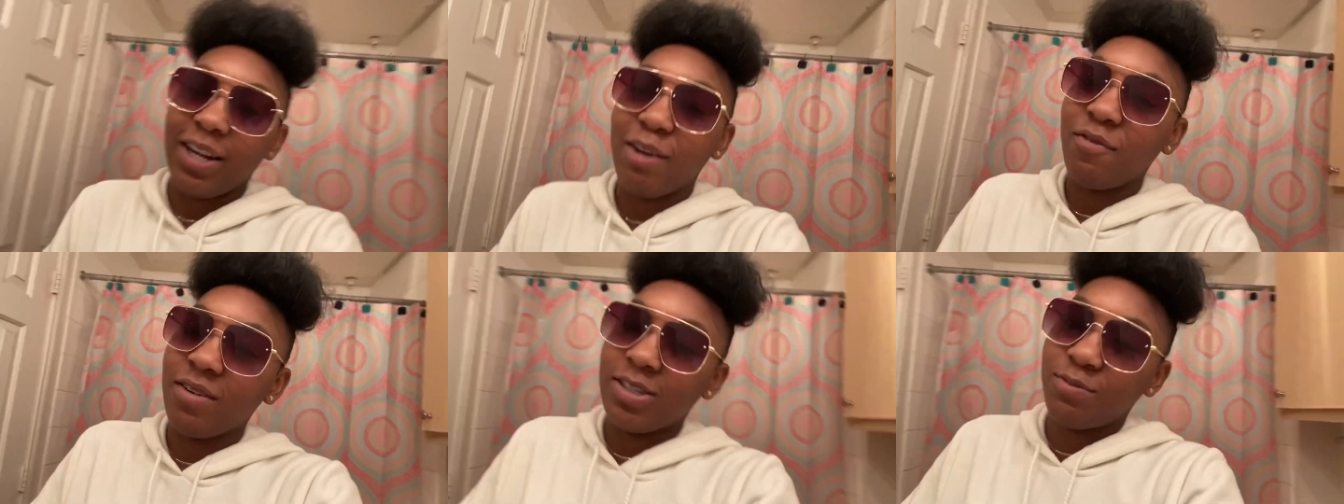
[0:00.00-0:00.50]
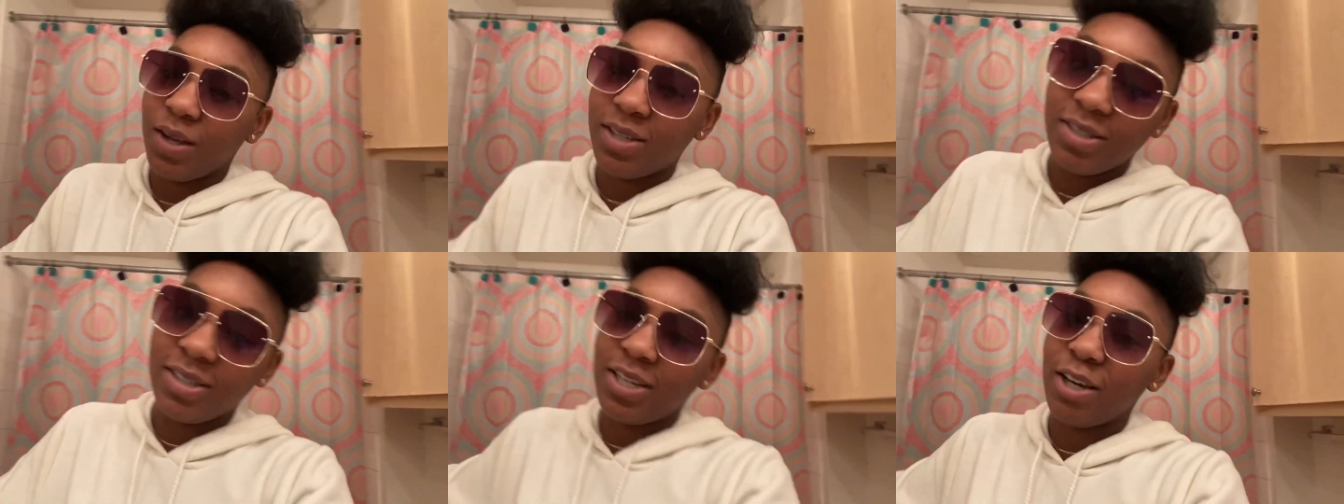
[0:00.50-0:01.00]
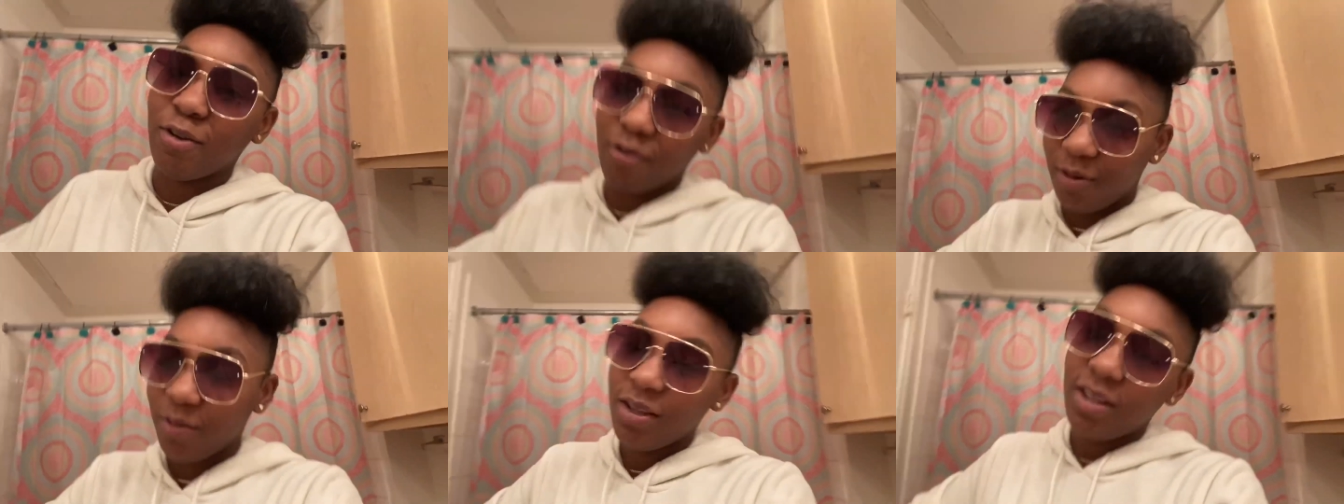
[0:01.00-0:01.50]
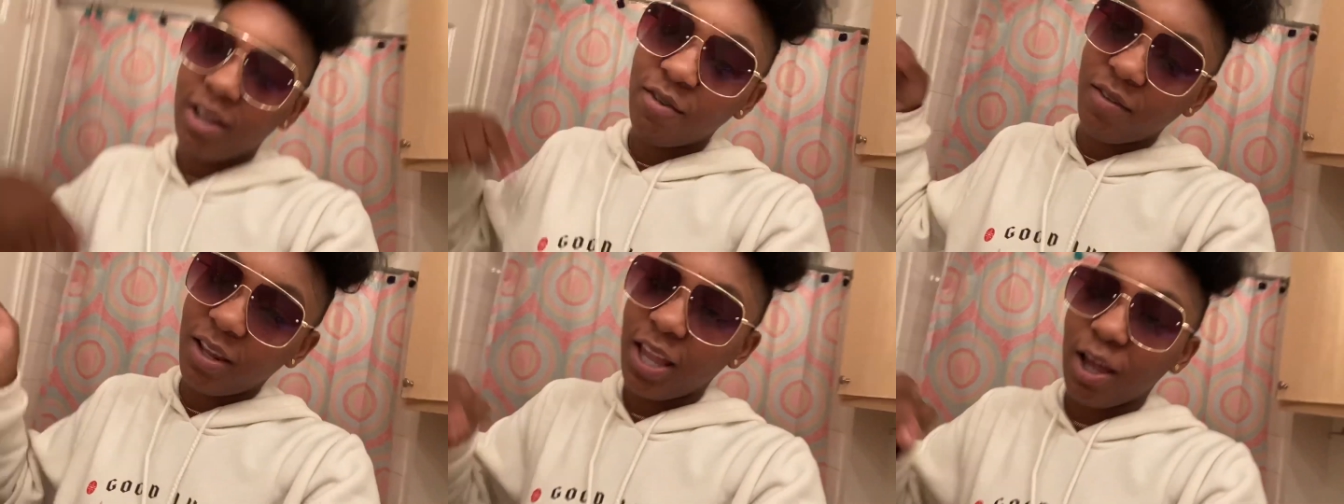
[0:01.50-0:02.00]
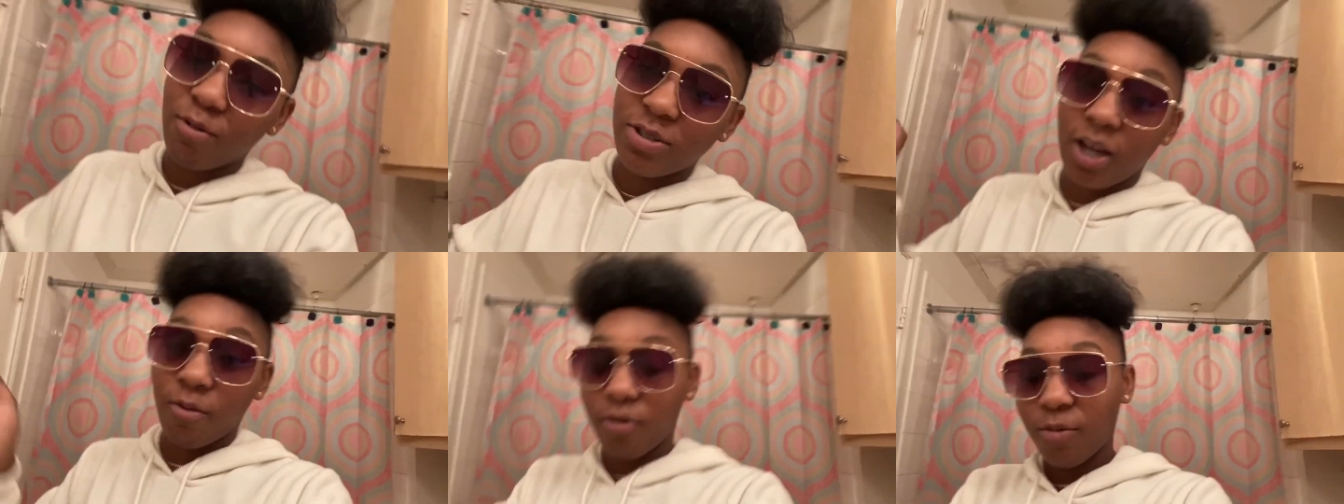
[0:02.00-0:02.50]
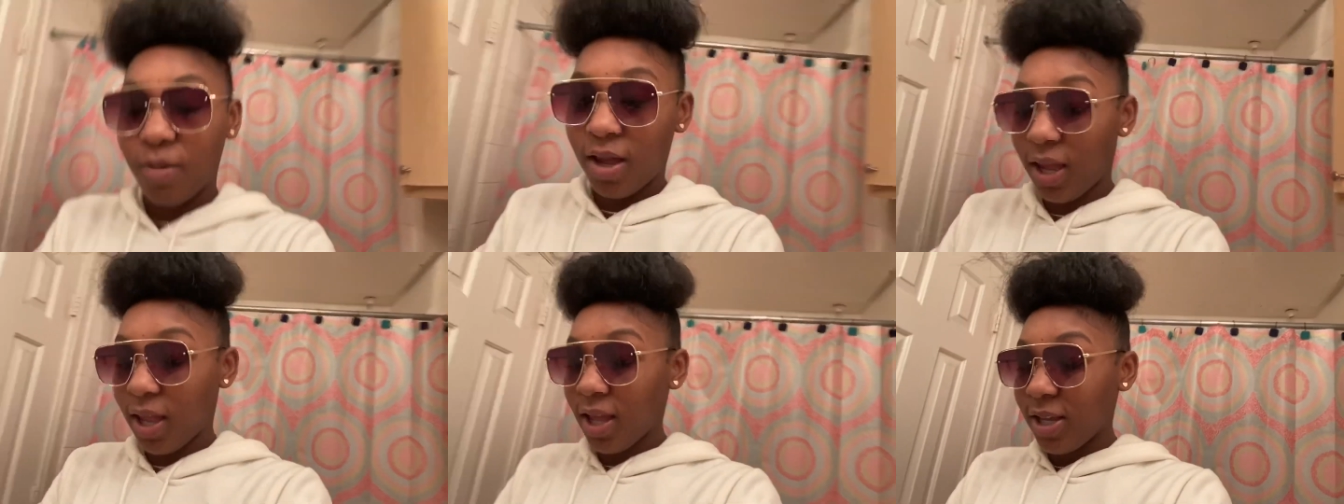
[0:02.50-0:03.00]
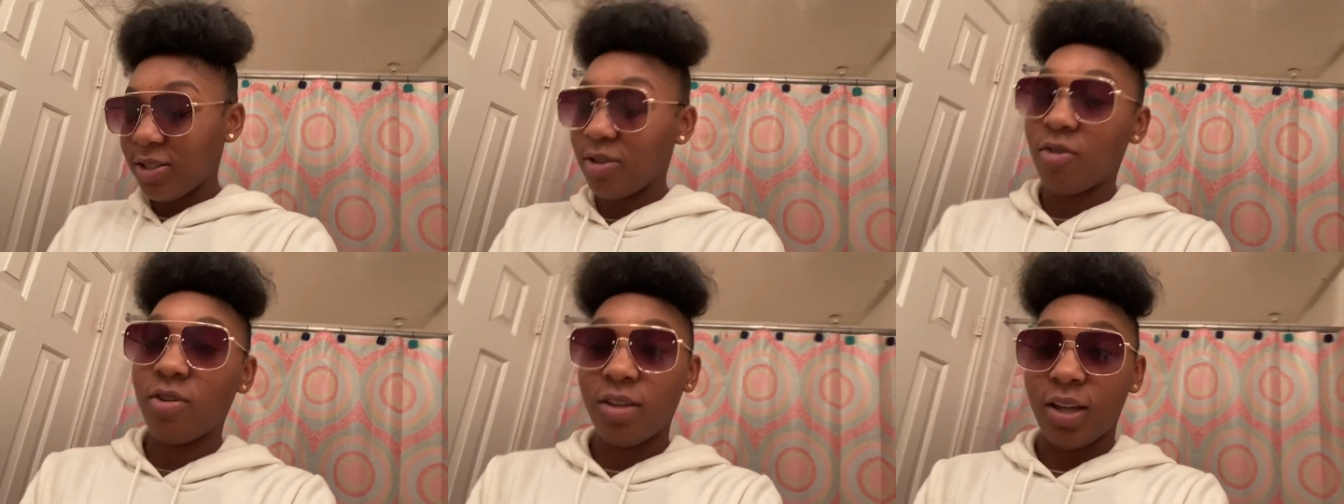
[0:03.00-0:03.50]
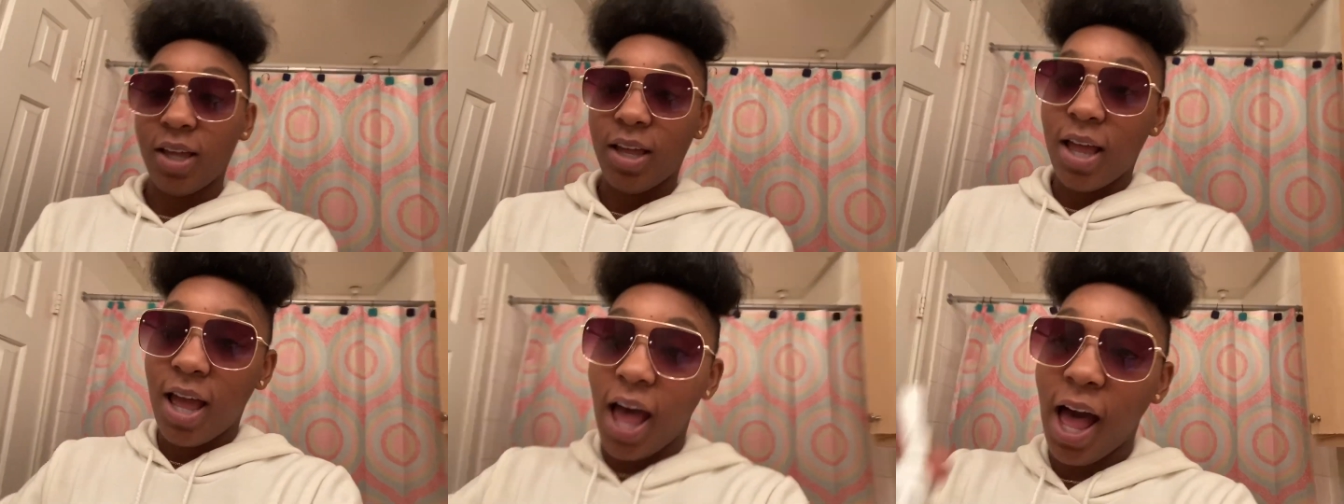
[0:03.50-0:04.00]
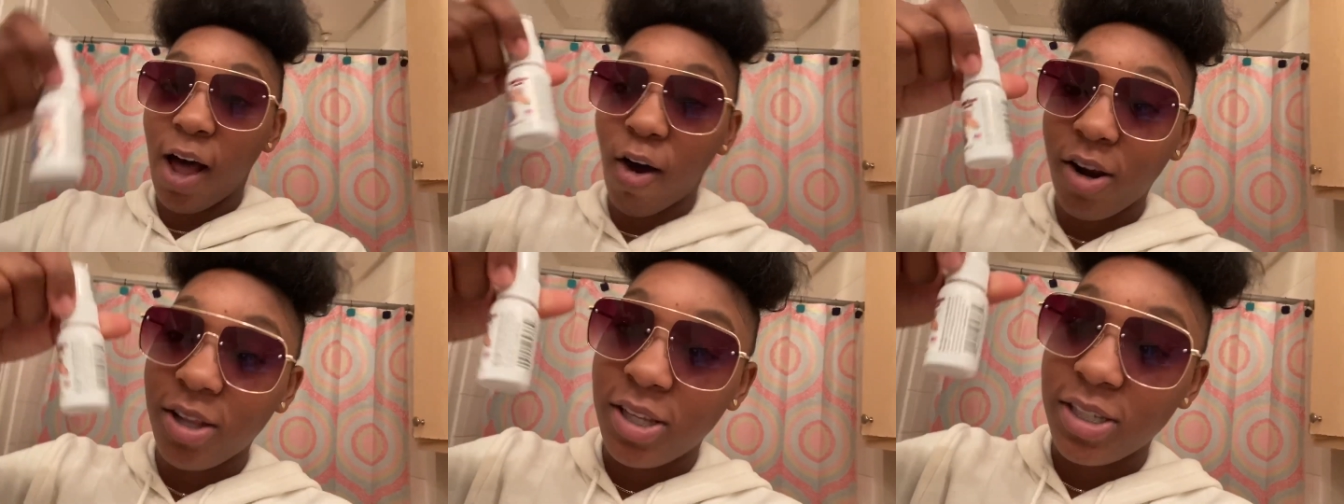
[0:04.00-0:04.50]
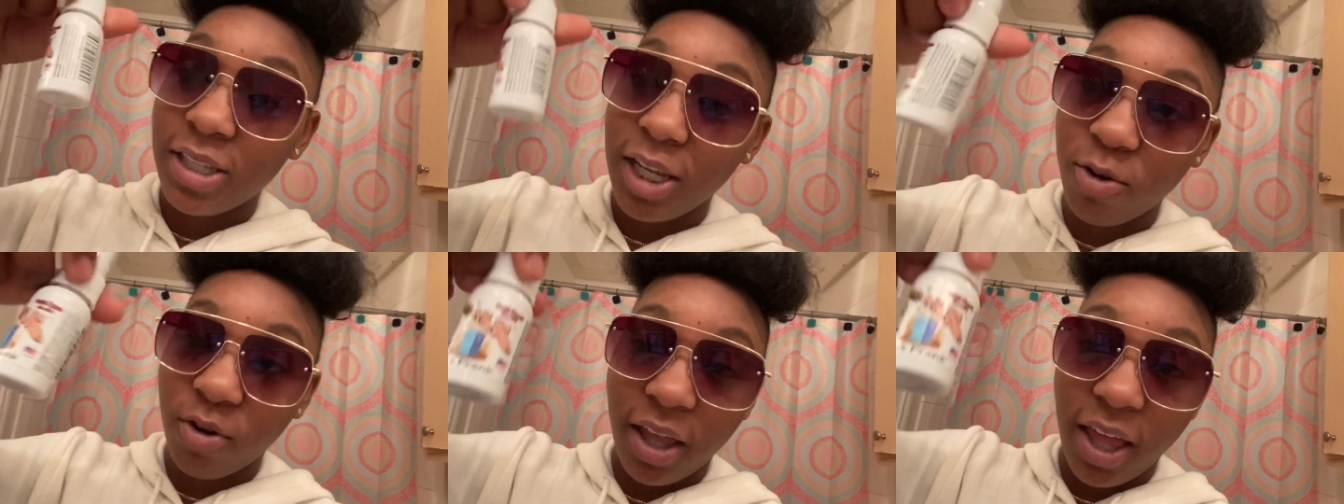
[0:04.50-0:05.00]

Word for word: i'm finna spice the channel up i'm finna get what y'all want man so look i ordered this liquid